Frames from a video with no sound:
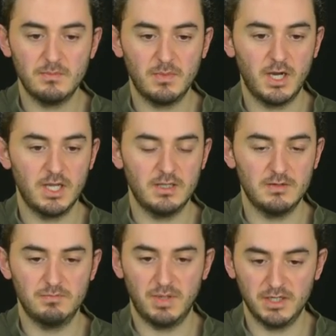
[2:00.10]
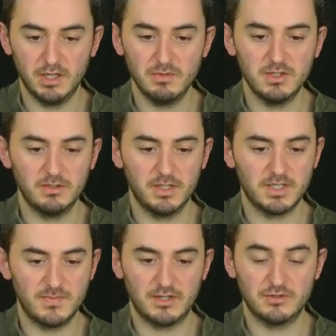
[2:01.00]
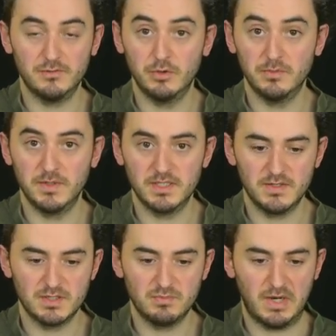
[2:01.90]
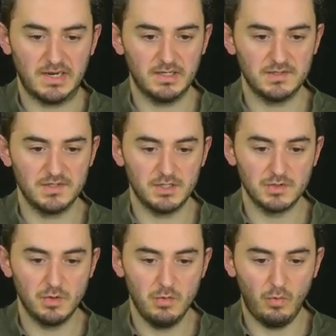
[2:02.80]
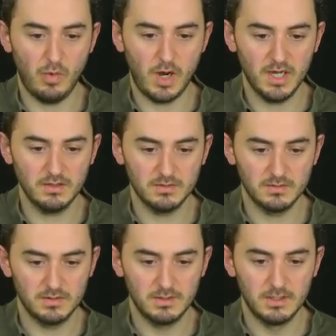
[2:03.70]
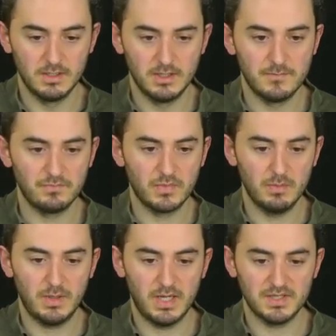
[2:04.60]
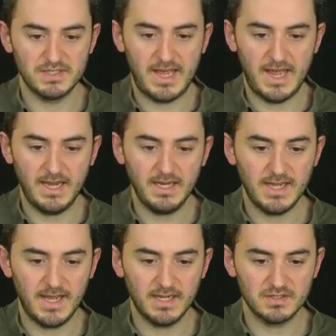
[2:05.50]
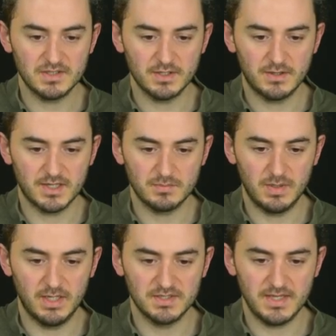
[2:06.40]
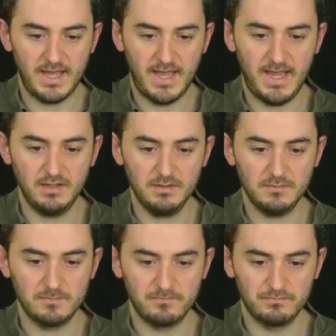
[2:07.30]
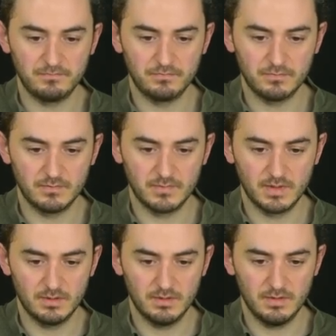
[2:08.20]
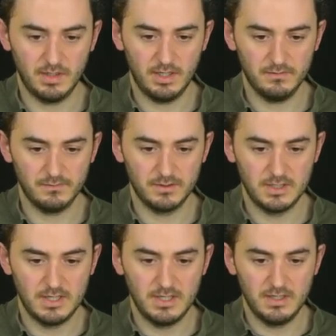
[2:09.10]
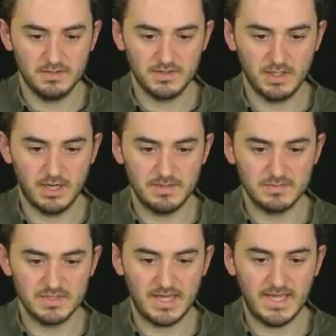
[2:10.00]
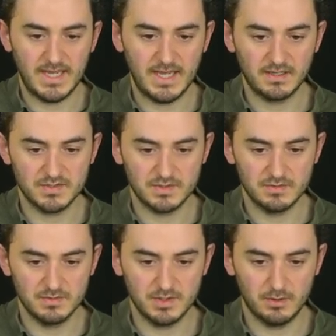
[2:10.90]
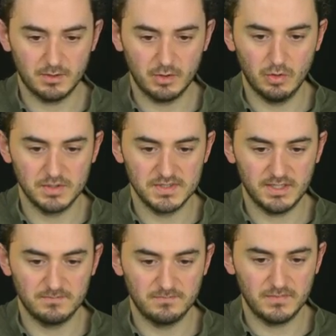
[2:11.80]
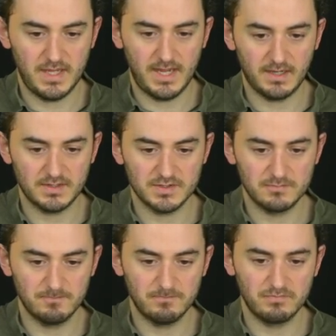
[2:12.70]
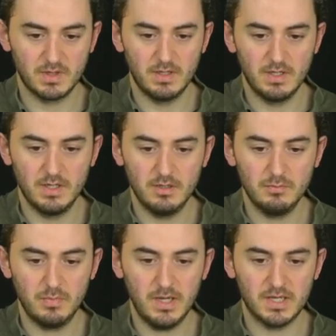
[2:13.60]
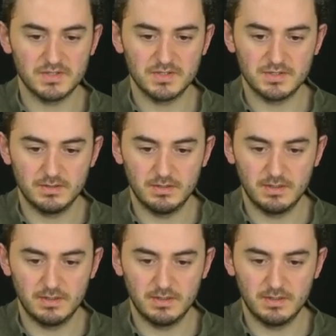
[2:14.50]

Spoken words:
my binomial expansion formula to this bracket. So it's 1 plus nax, so that's plus n half, times ax, so a quarter x, plus